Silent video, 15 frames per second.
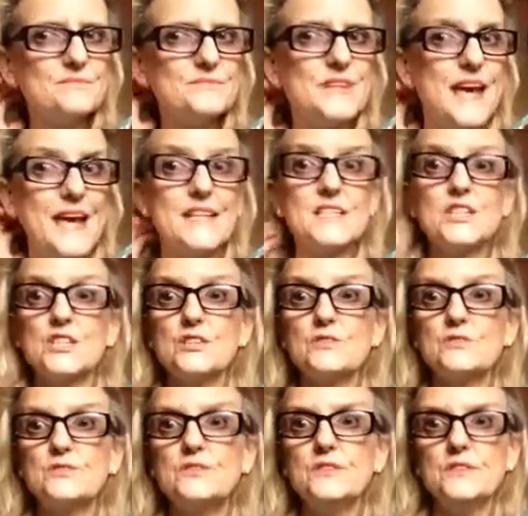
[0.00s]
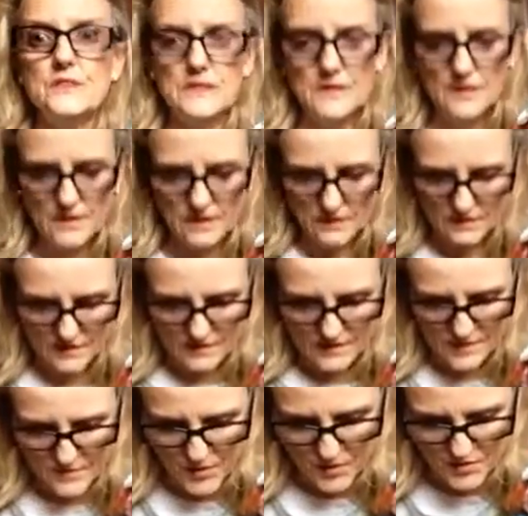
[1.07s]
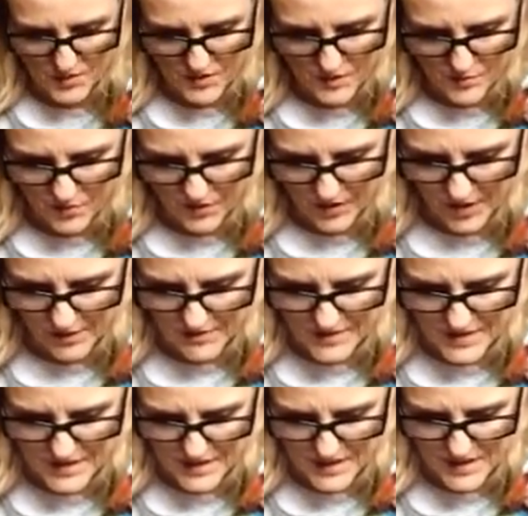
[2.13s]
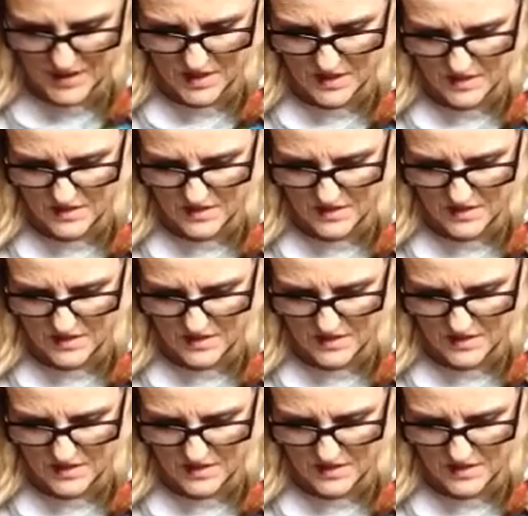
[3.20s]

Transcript: 10 children, I suppose, in the one house.